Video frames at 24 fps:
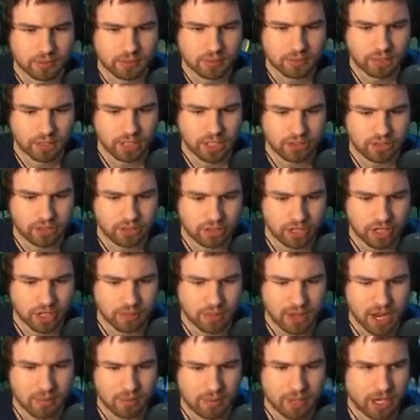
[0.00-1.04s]
The legendary
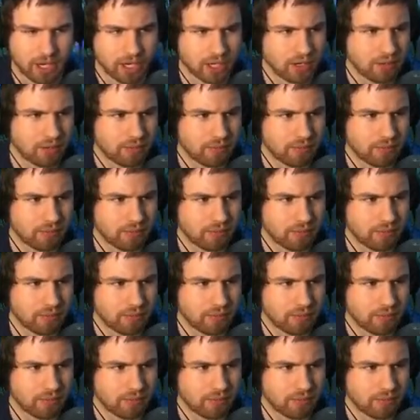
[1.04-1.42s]
backpack.